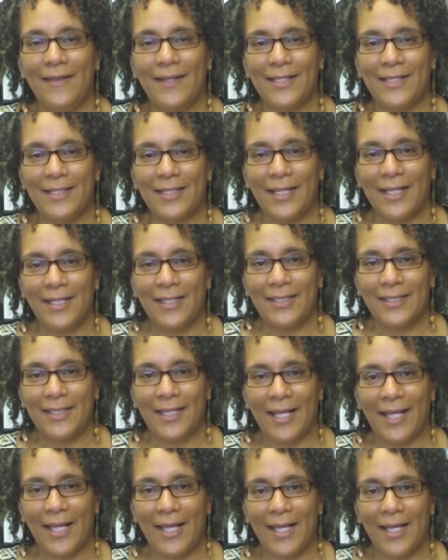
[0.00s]
in the sense
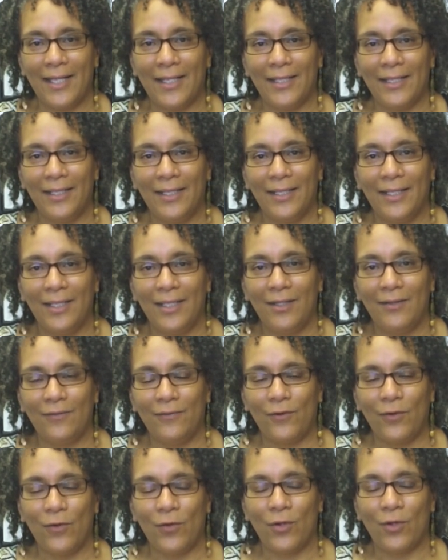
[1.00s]
that
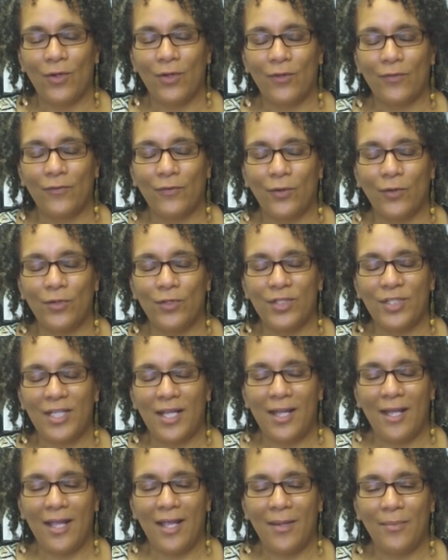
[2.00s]
for the first
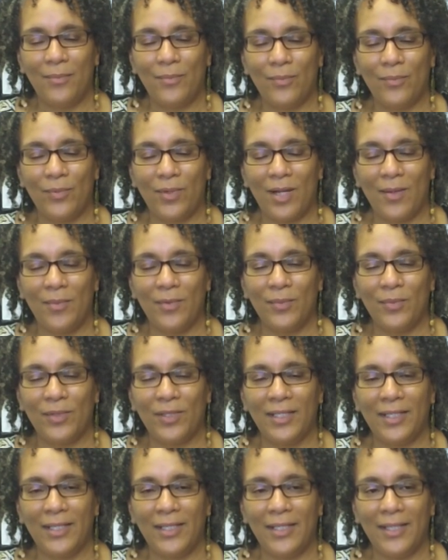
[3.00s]
time,
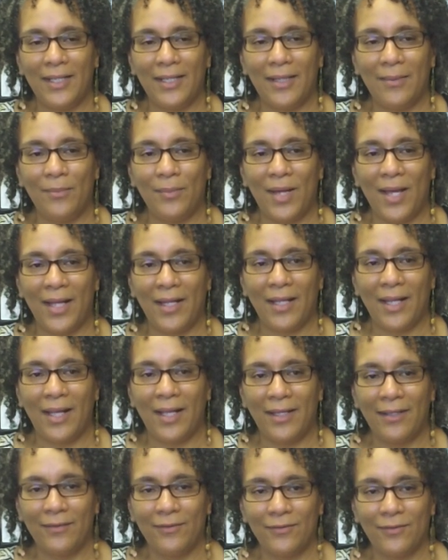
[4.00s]
probably in my
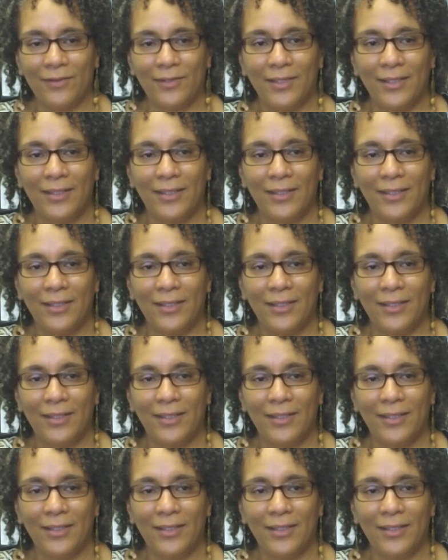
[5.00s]
life,